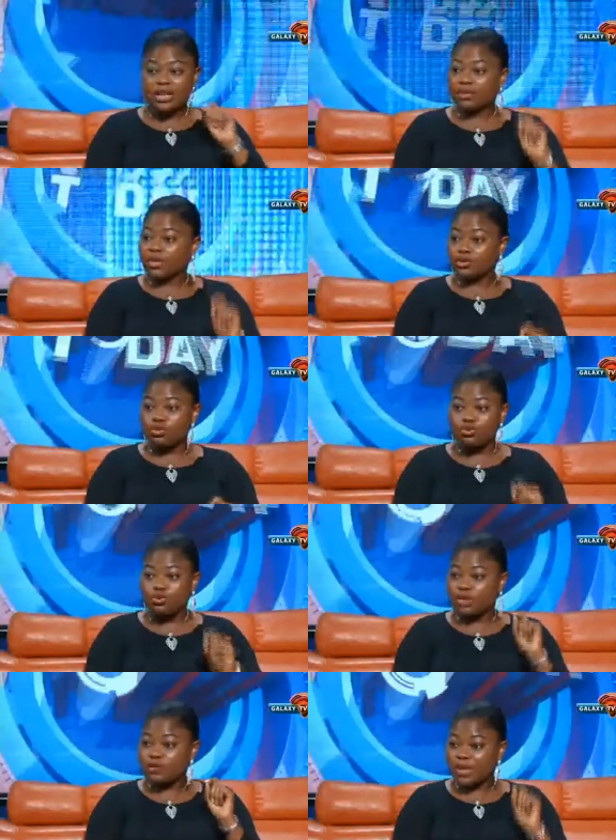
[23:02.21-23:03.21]
that you go
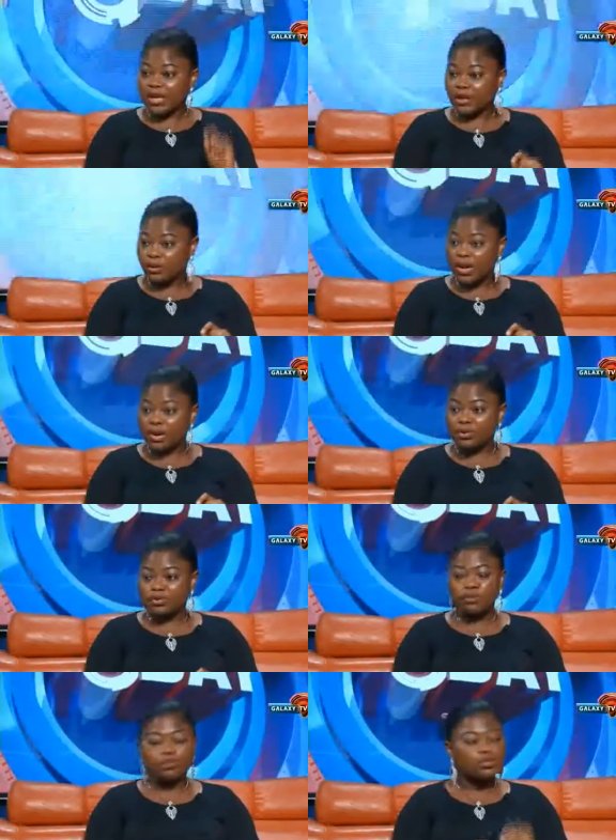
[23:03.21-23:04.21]
to and you make inquiries
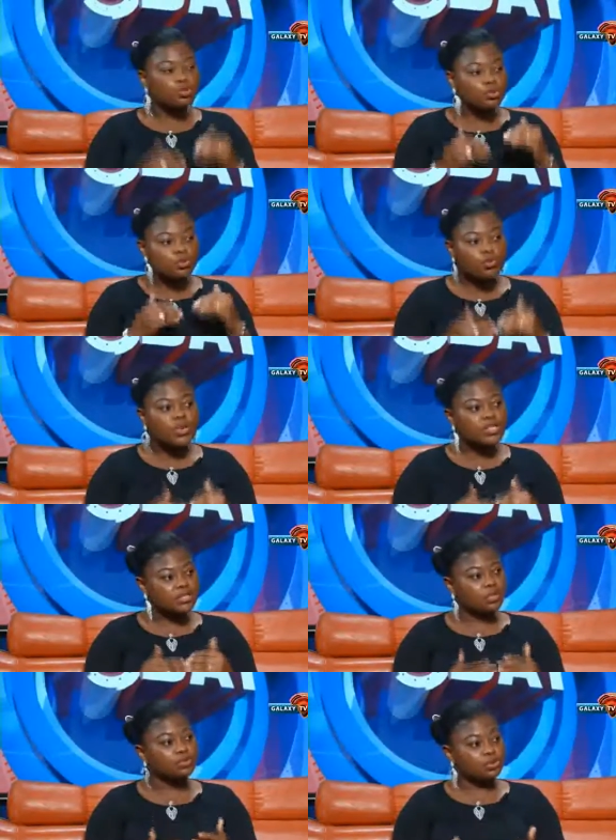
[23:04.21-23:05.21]
from. Don't wait
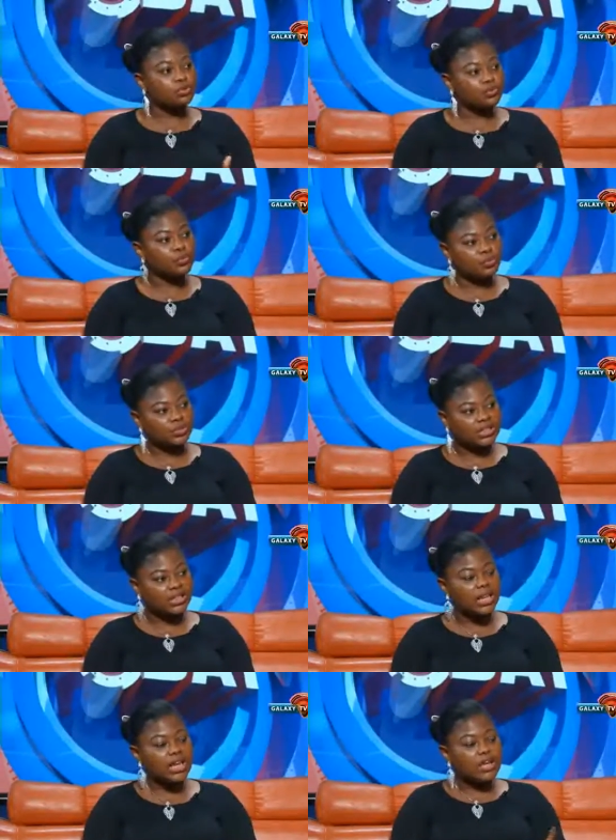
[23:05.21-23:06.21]
till you fall
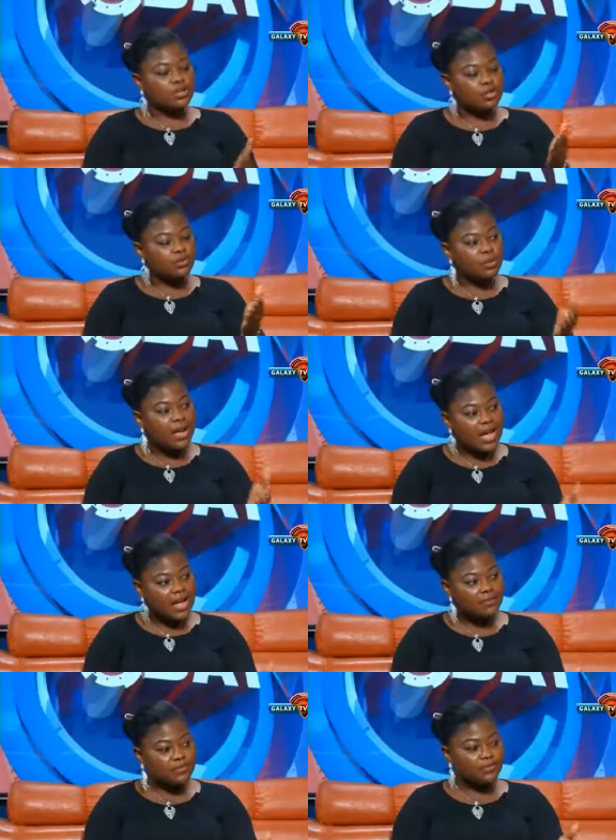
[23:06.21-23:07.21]
sick. So if you
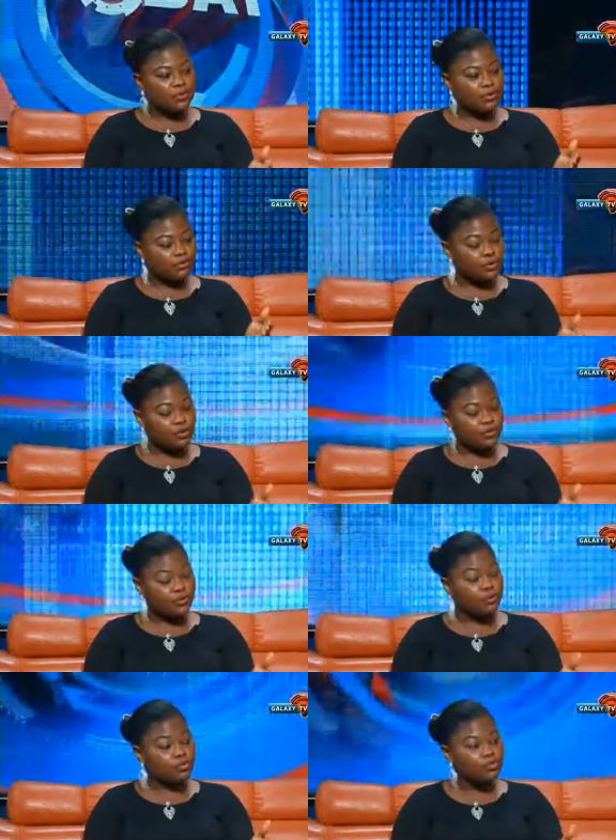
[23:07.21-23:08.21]
have, for
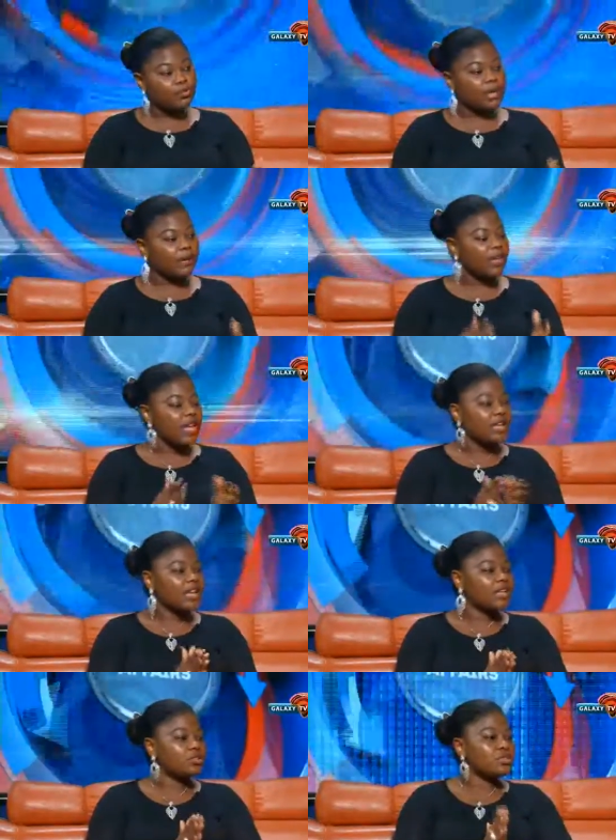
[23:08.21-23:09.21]
the woman,
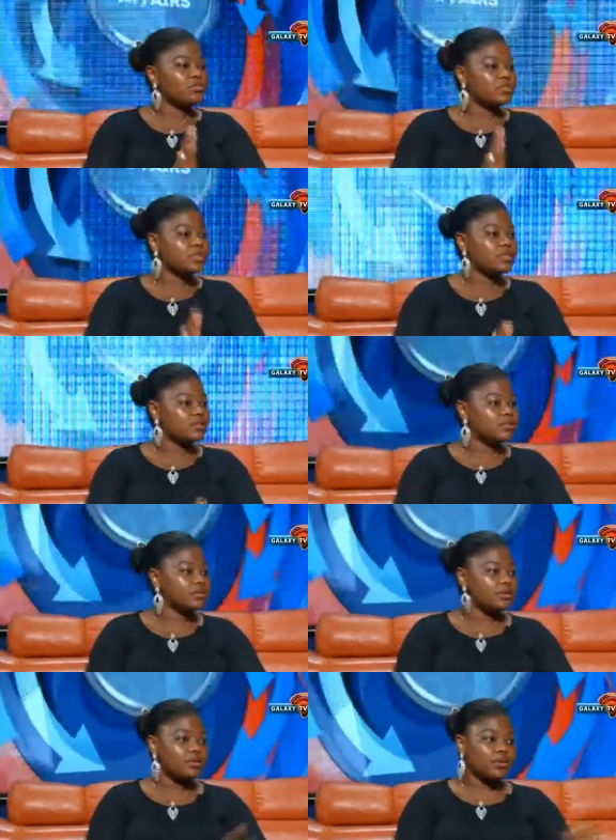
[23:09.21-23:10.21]
let her just visit
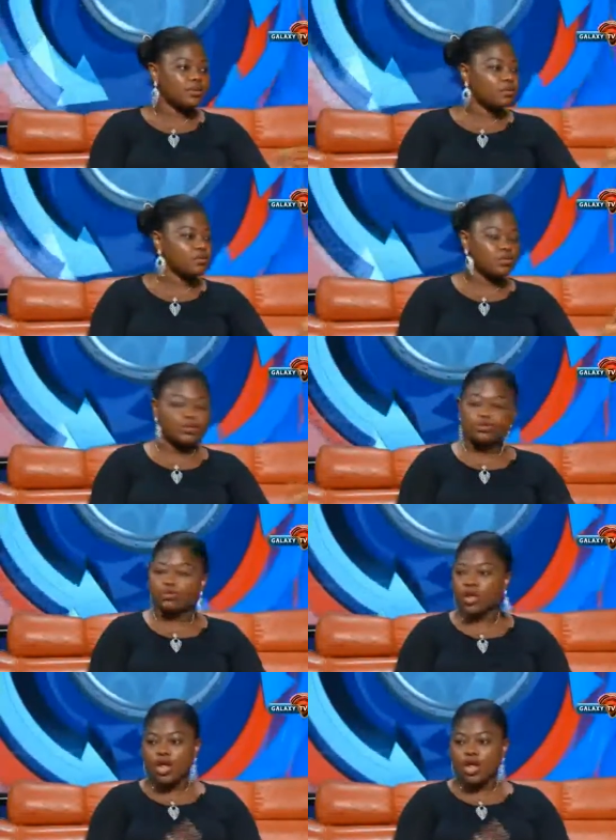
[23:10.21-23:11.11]
the nearest hospital.